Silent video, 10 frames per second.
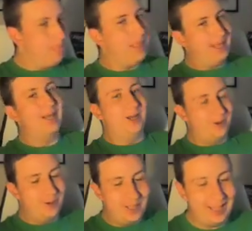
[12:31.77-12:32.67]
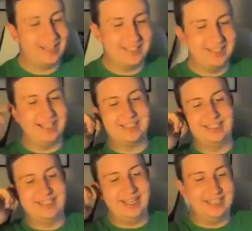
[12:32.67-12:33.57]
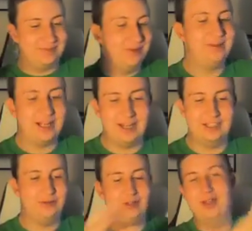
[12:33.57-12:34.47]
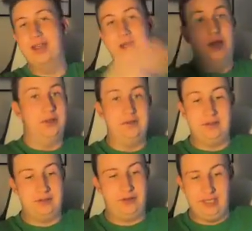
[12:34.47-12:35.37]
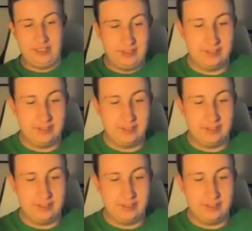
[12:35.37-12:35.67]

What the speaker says: you know, that's insane. It's built by Cosworth, just crazy.